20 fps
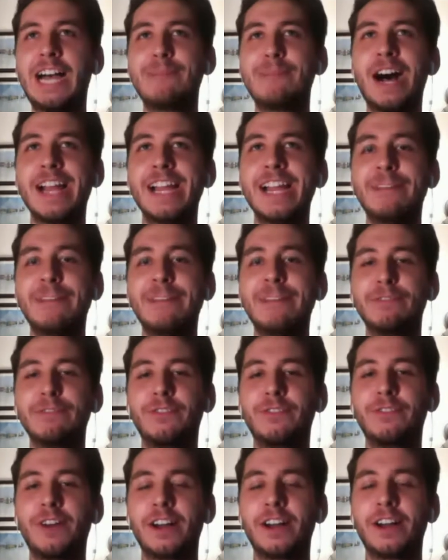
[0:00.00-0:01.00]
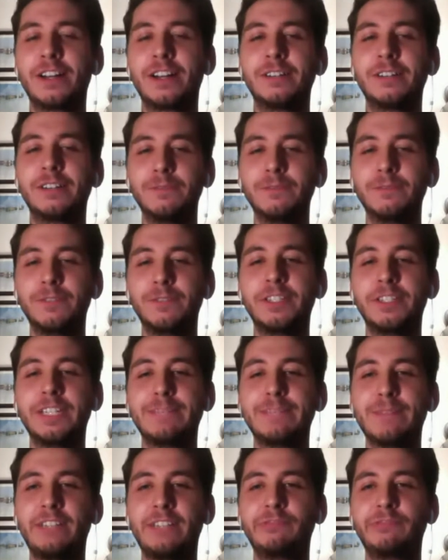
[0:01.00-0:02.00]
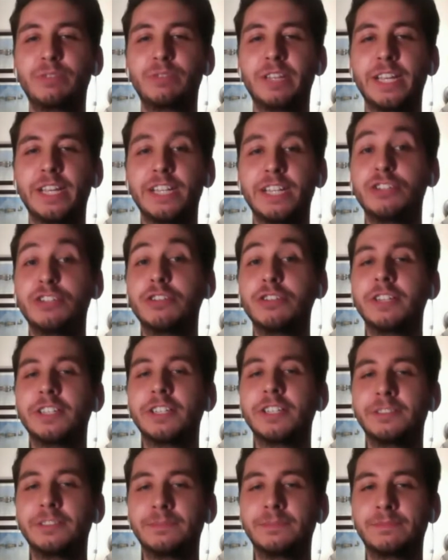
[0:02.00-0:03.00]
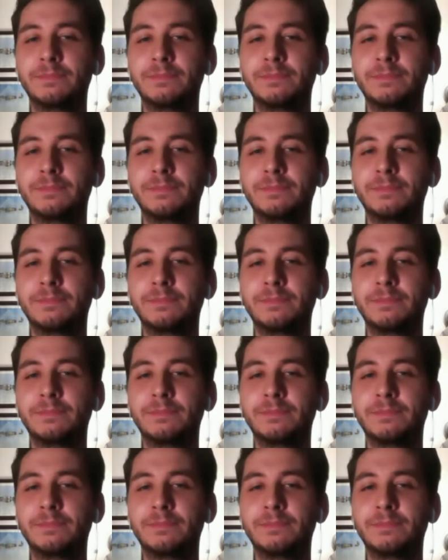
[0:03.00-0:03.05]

I ever thought of the team as playing dirty.